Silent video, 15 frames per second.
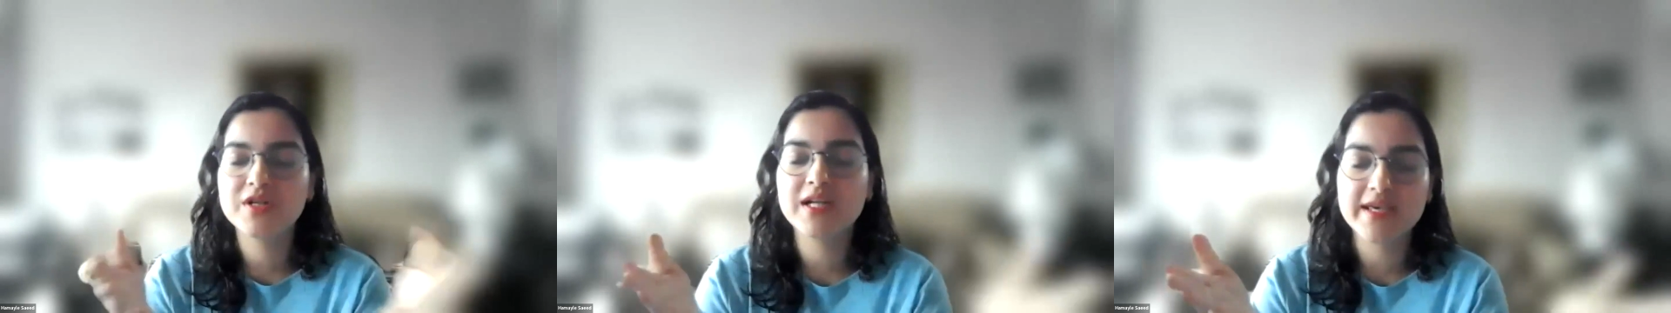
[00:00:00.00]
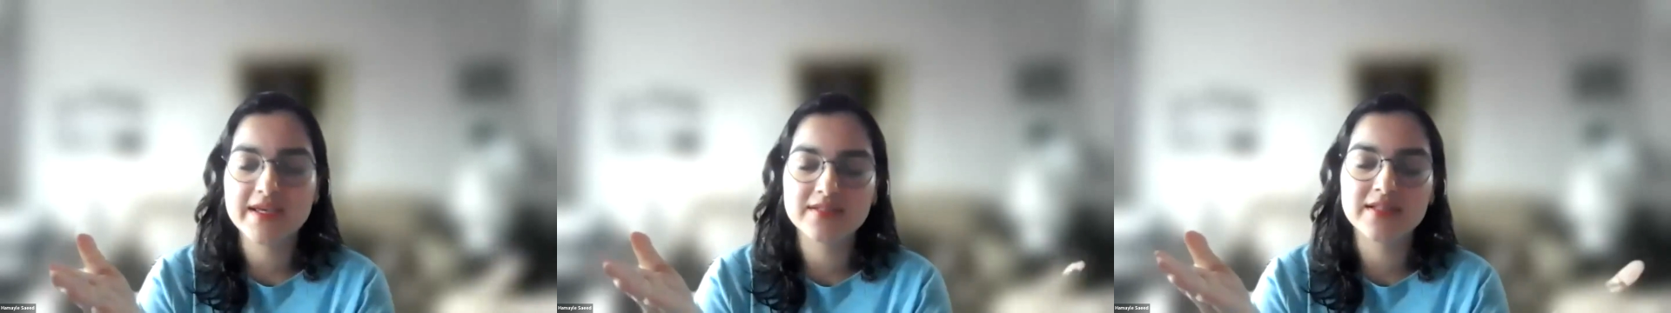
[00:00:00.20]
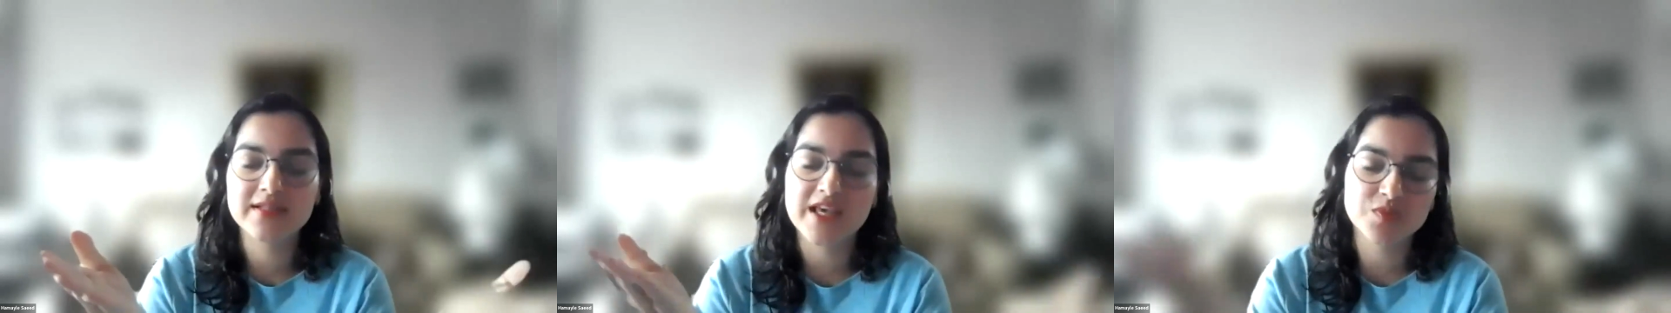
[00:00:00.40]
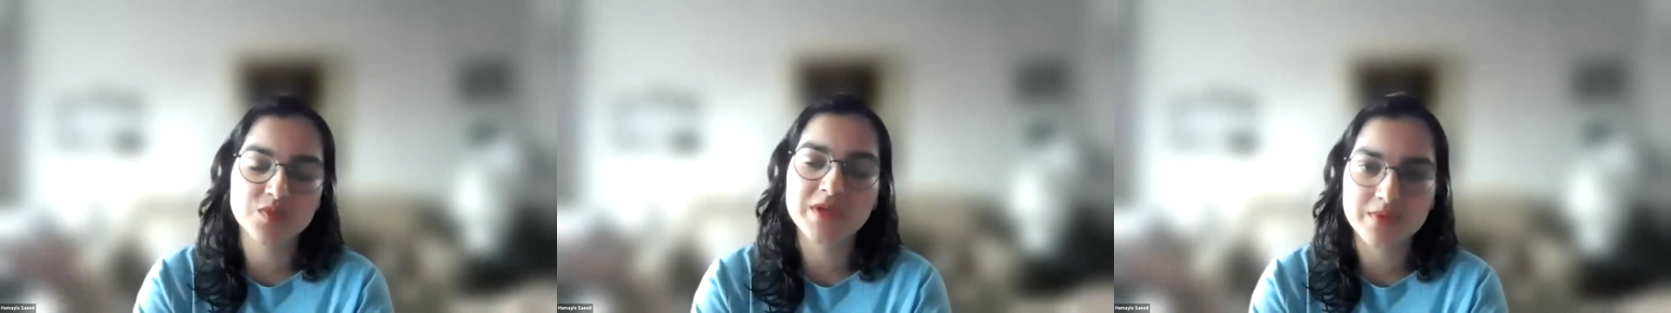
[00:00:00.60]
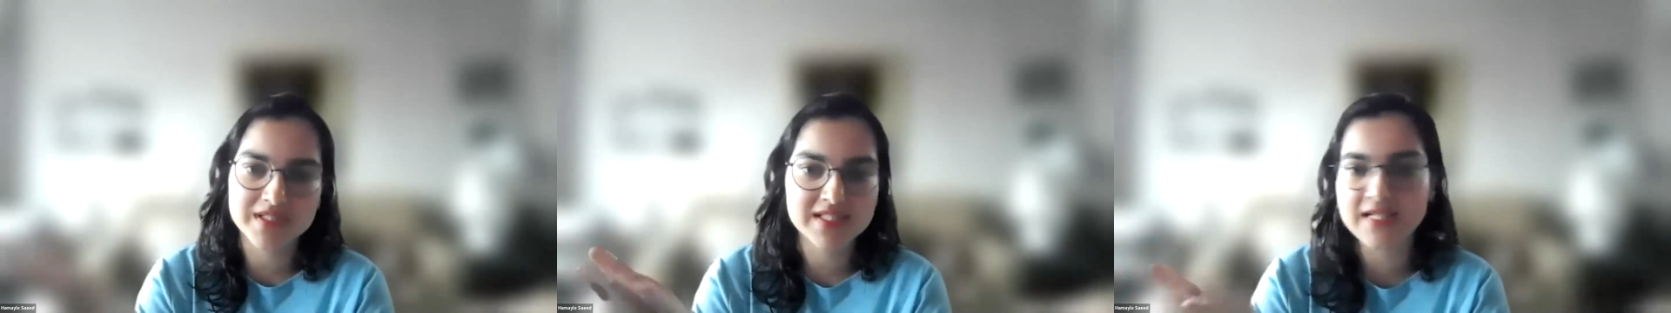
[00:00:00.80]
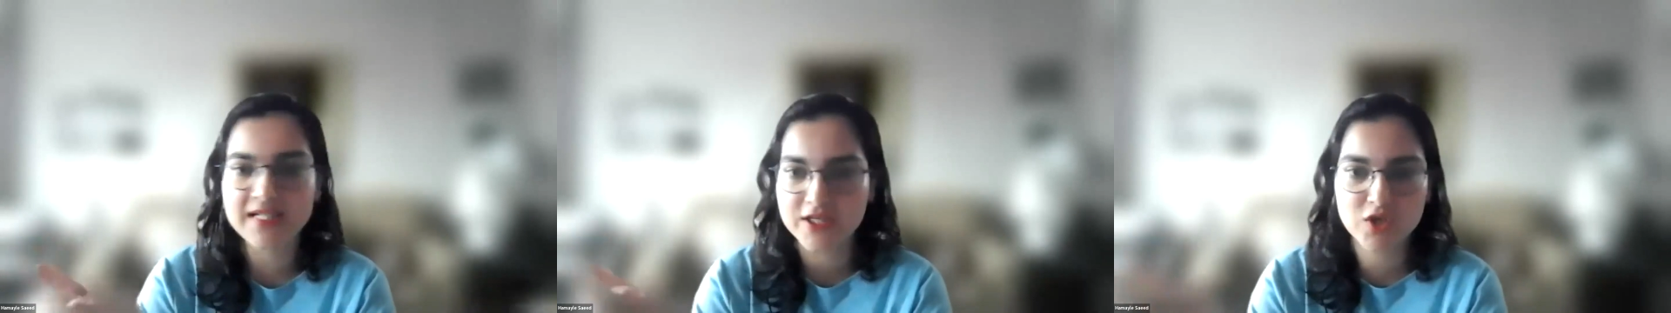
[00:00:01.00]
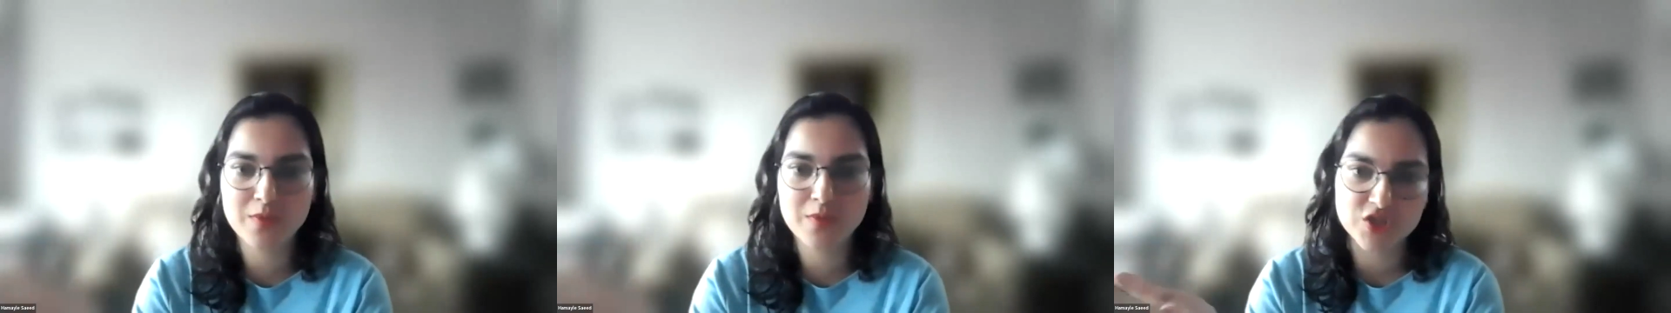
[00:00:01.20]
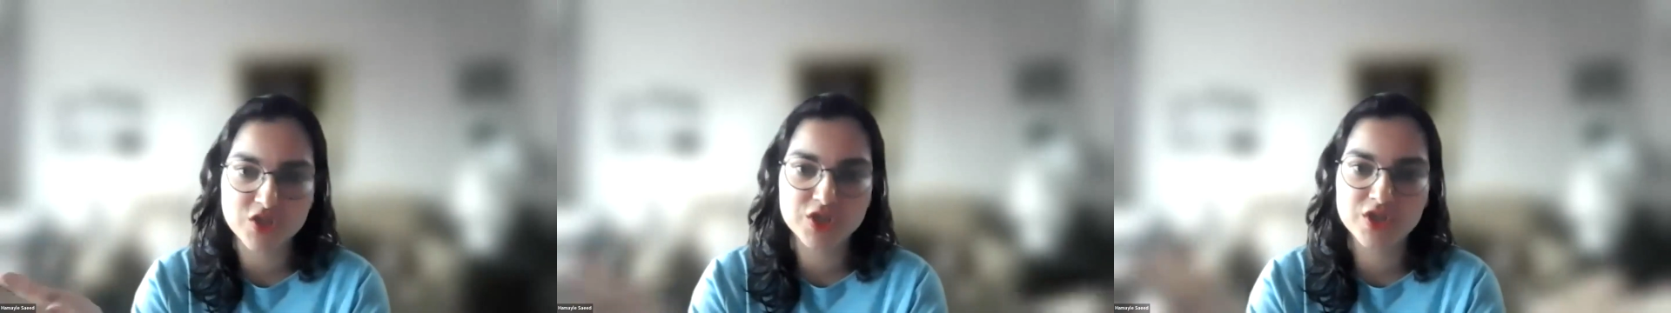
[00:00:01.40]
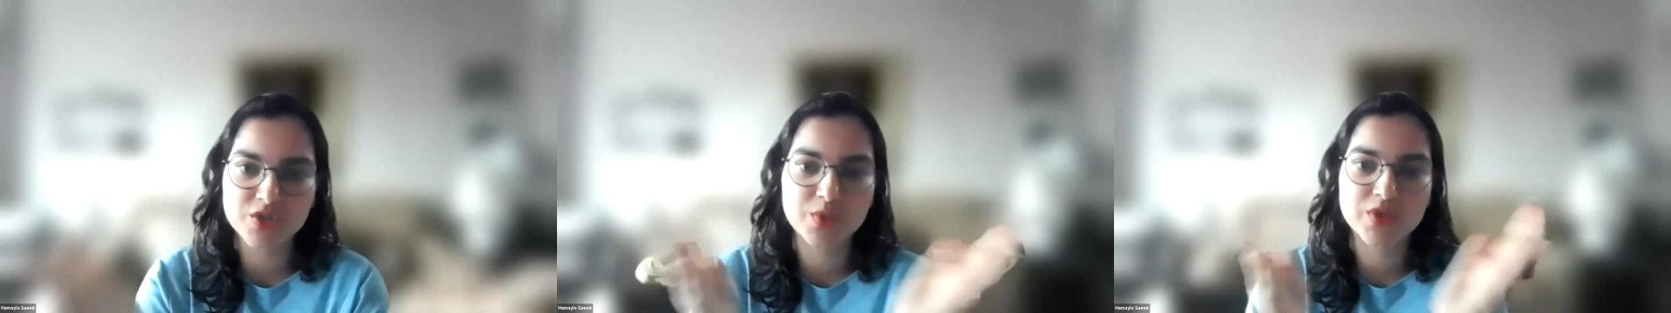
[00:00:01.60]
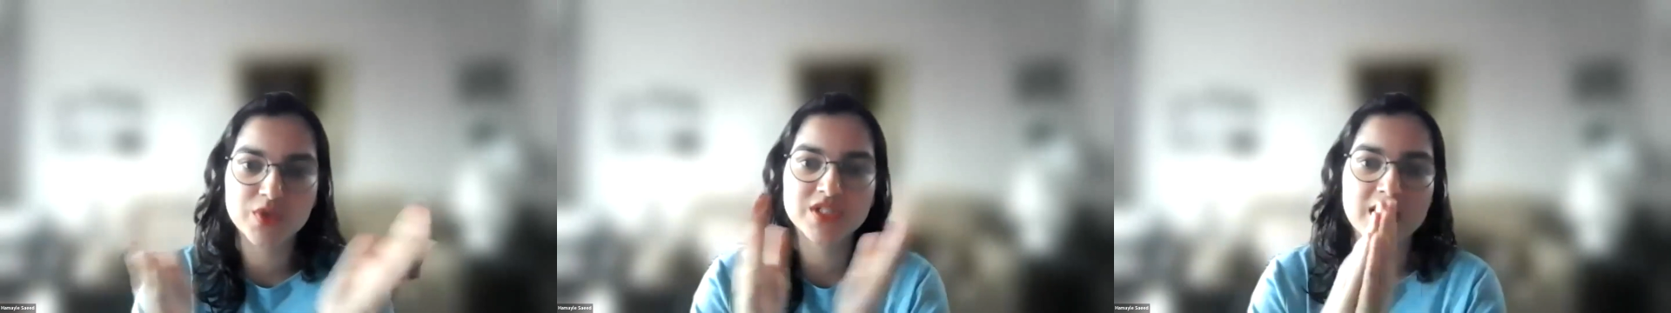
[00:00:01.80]
like the HbA1c, like you mentioned,
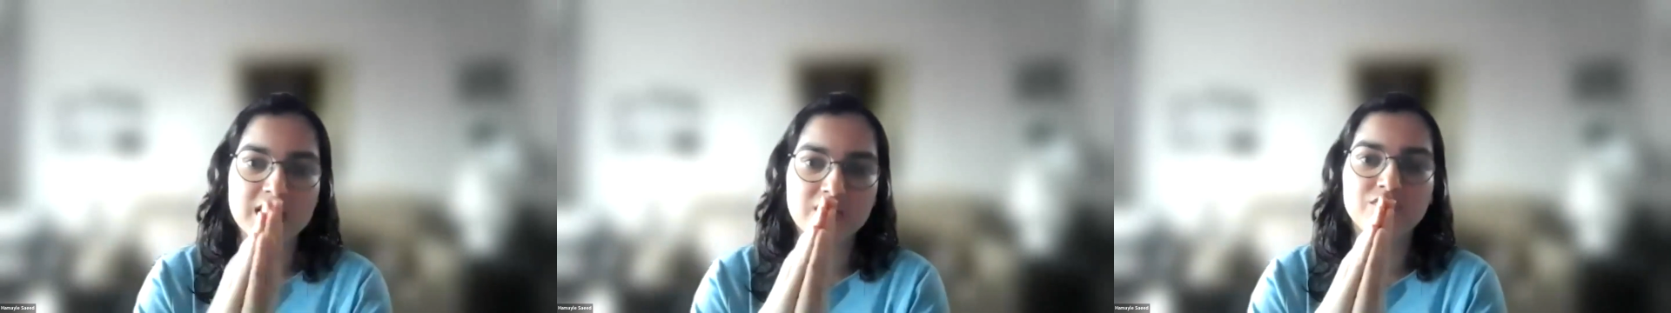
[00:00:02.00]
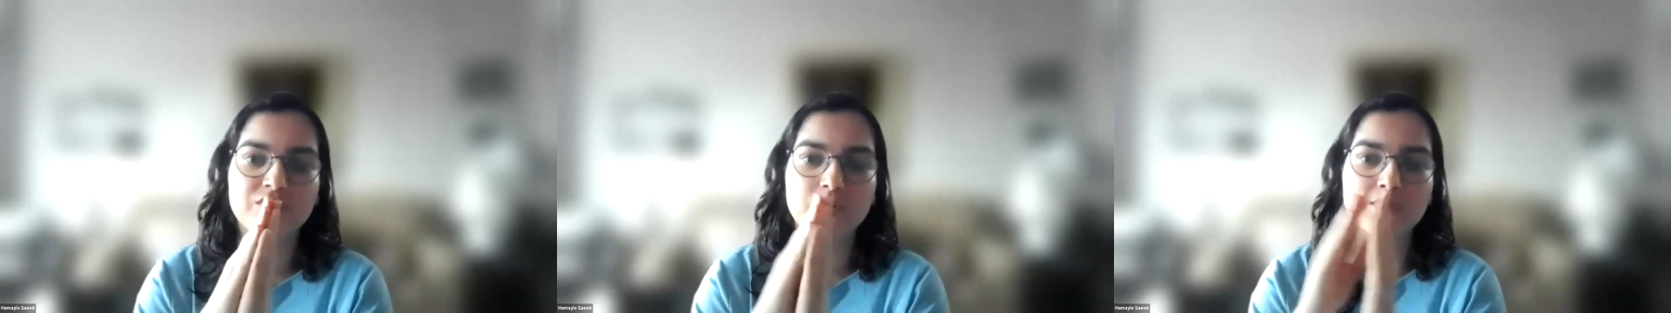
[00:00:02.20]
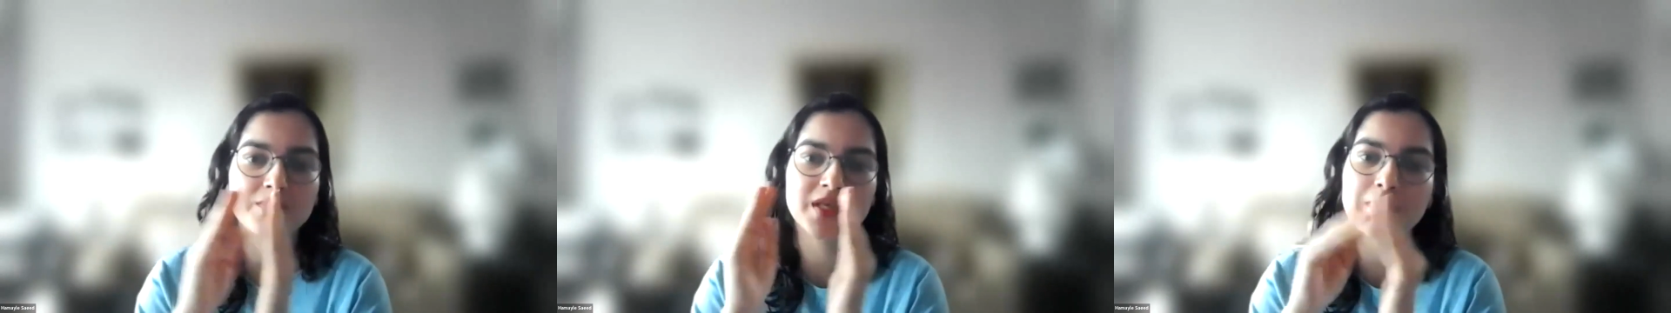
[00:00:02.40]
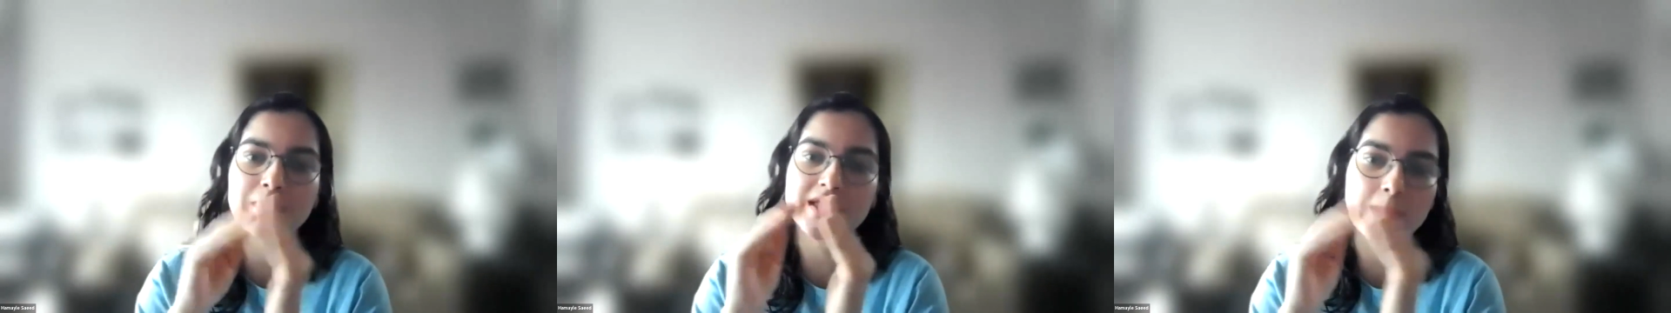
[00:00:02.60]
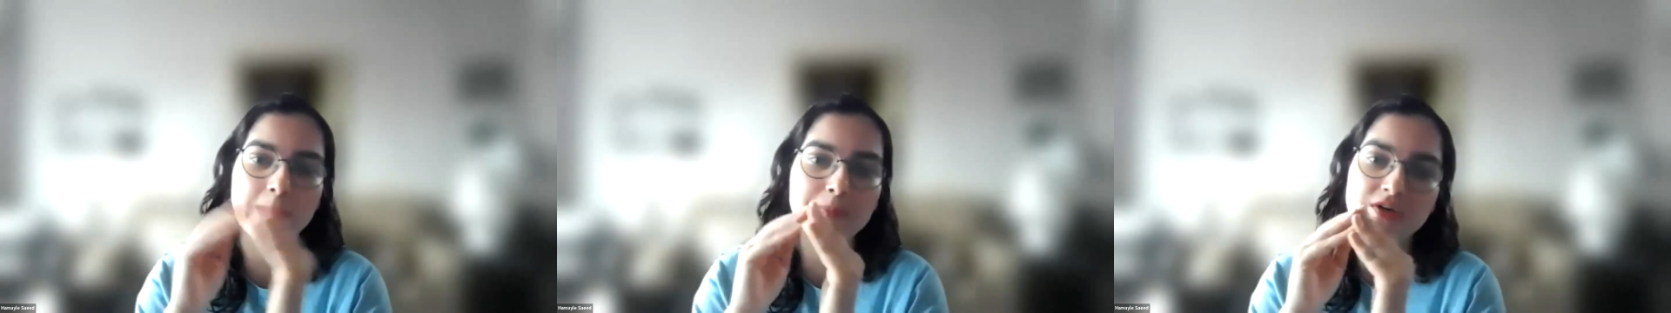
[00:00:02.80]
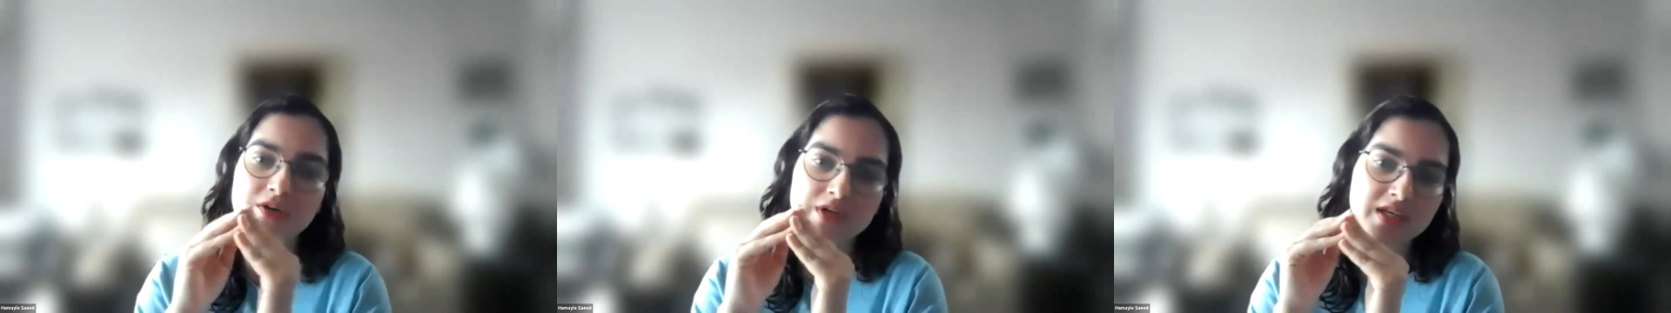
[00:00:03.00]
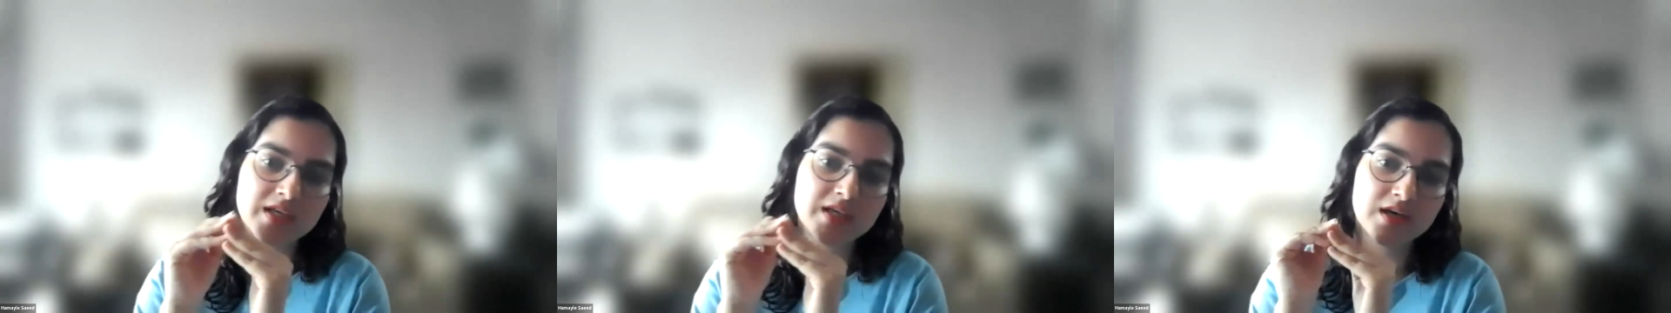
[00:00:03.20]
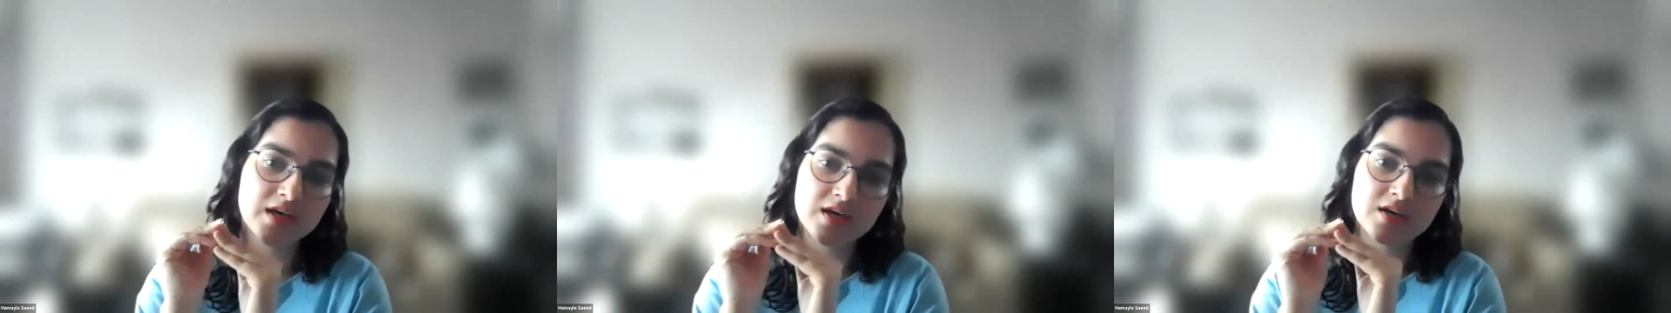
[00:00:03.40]
was taken from capillary